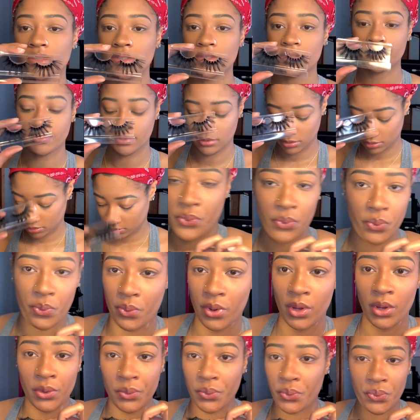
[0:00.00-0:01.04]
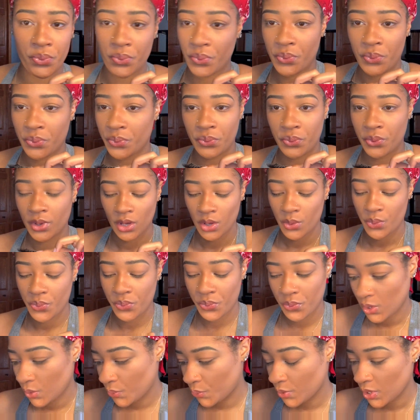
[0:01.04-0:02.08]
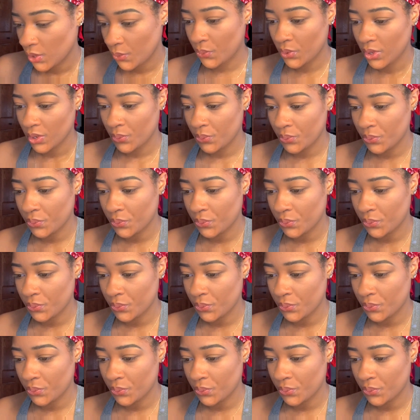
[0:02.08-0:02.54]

It came with 3 lashes. I ended up using